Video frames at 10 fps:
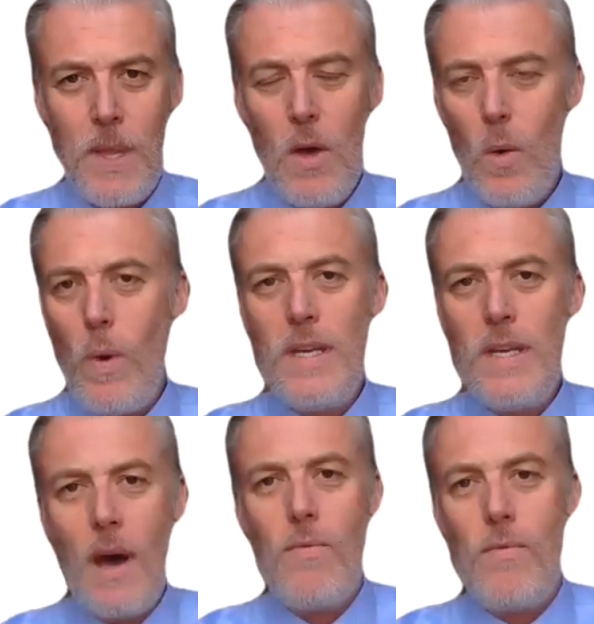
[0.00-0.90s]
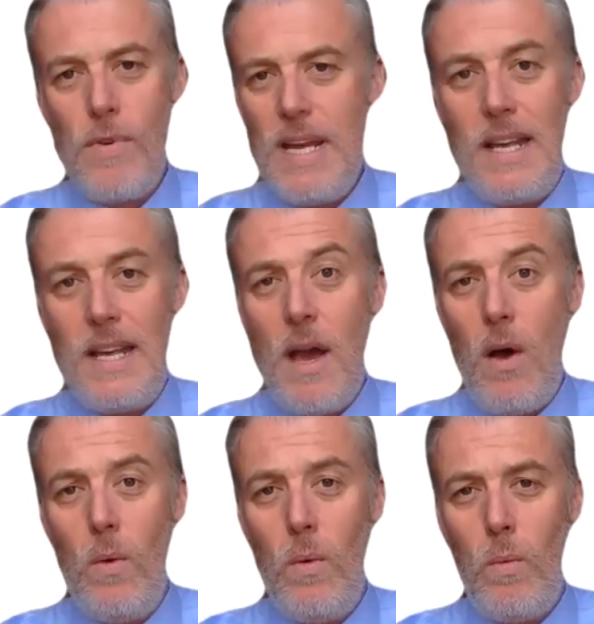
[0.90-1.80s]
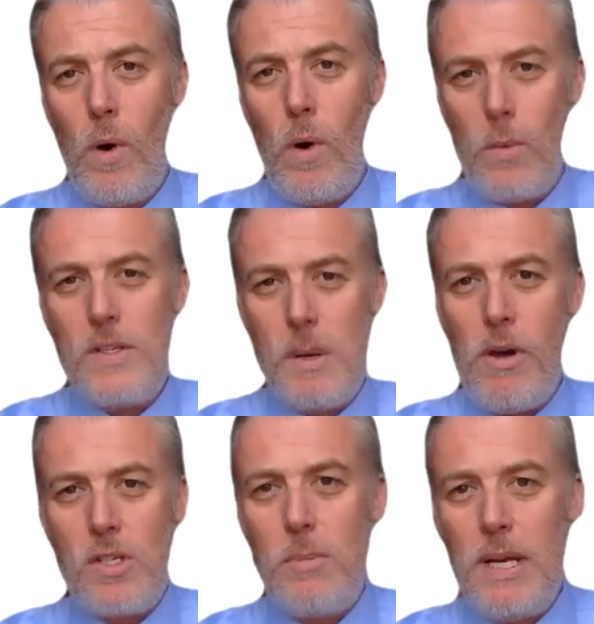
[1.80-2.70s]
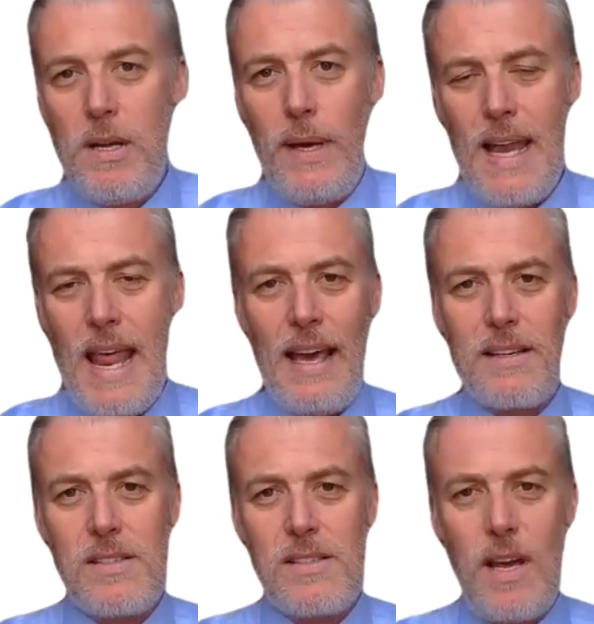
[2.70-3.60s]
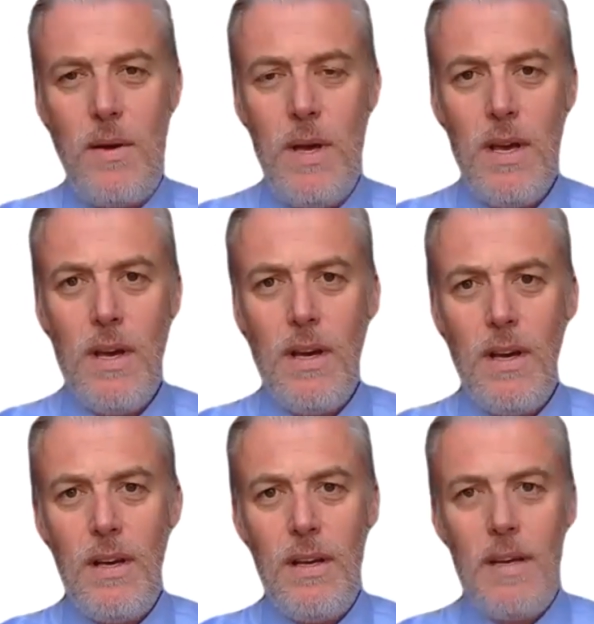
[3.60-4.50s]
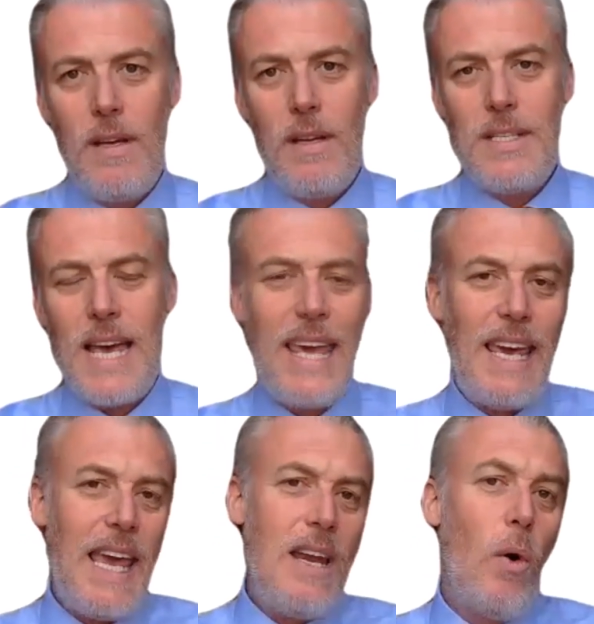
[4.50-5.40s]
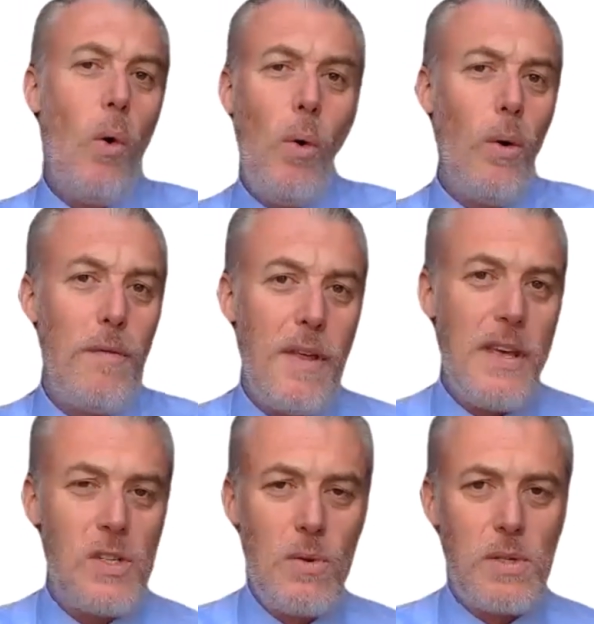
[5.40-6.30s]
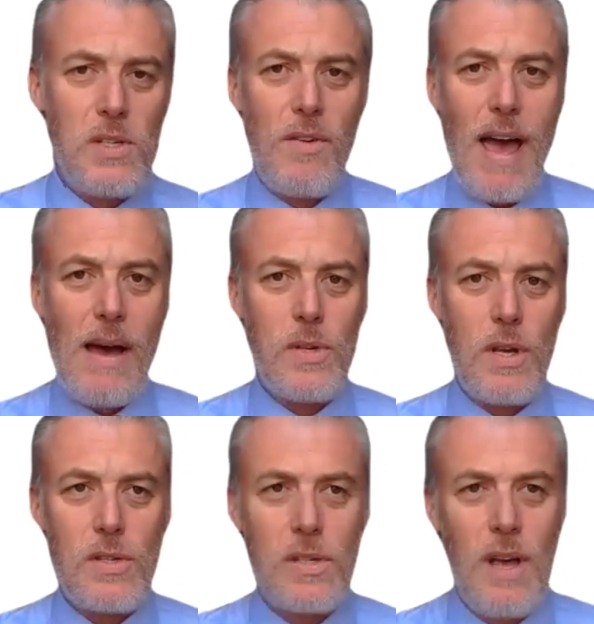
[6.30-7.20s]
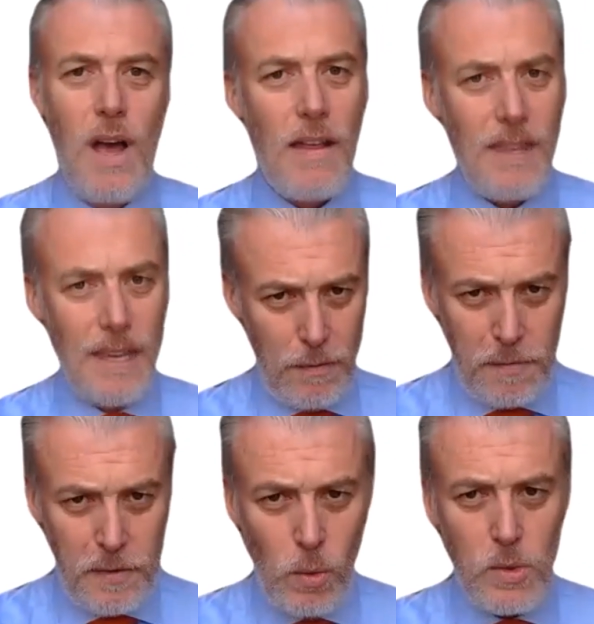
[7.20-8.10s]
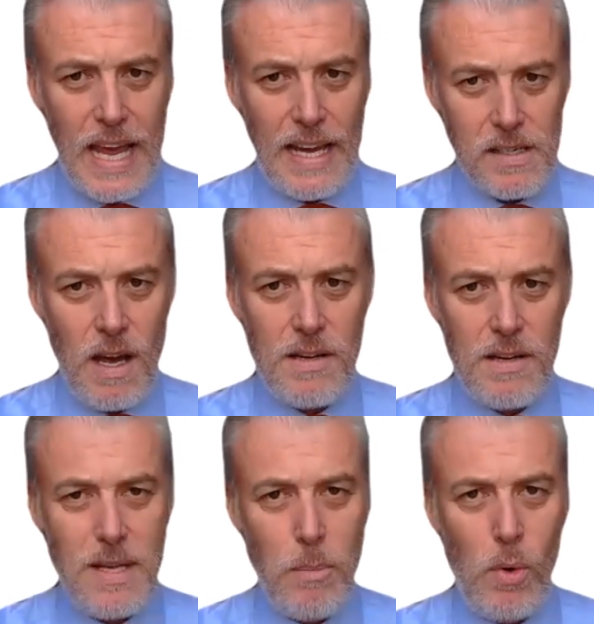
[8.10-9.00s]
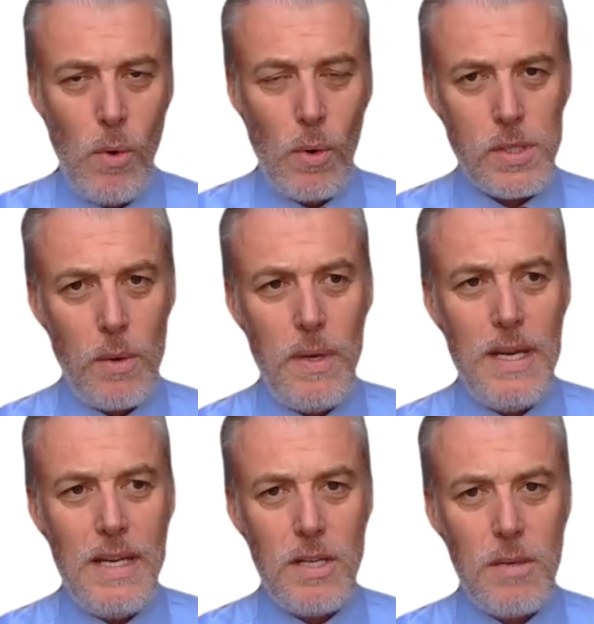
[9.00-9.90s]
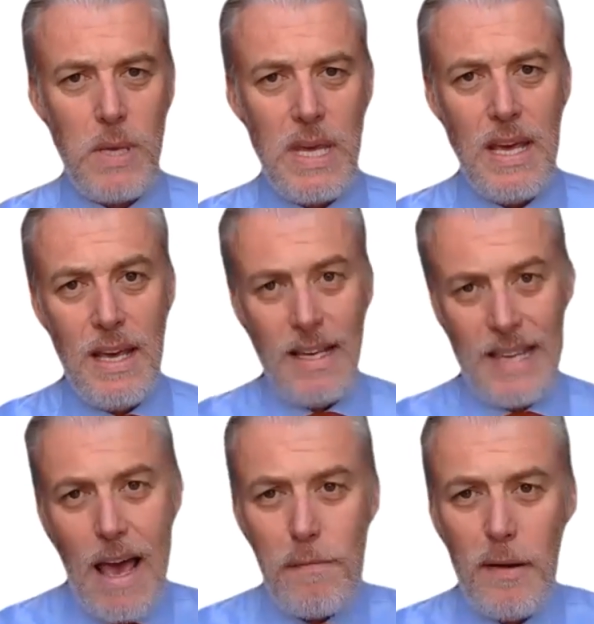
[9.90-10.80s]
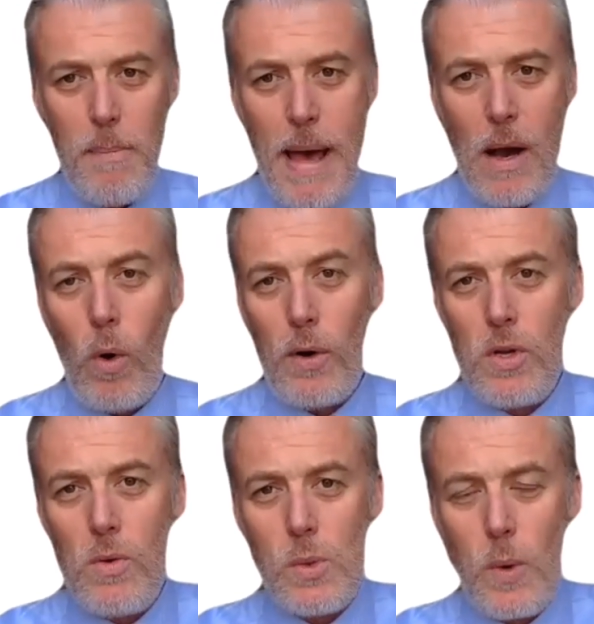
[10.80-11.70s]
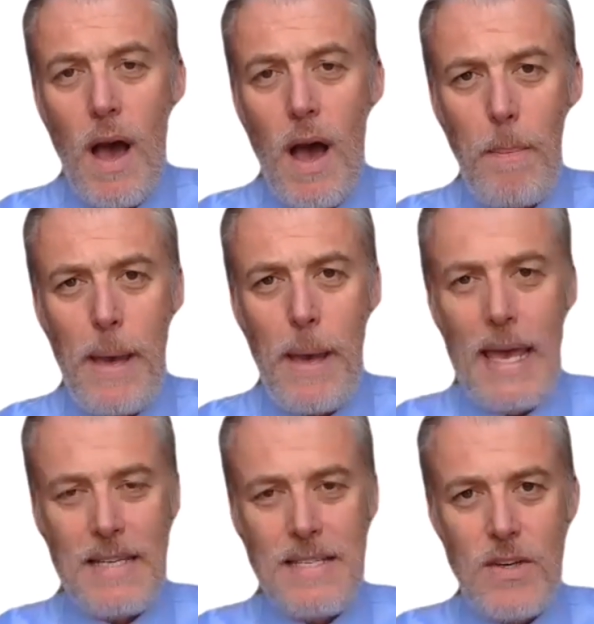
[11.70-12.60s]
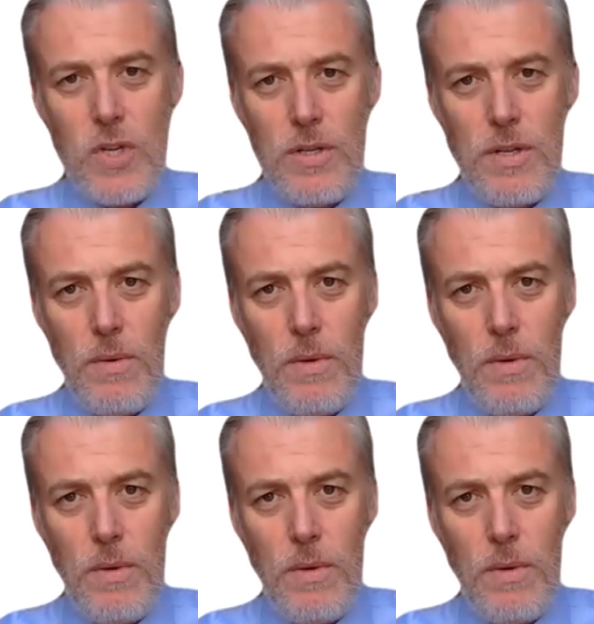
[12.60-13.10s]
We don't really know what we're supposed to be doing next. So taking in all of this news that surrounds us, I think fuels anxiety more. So we need to be careful about what news we are paying attention to,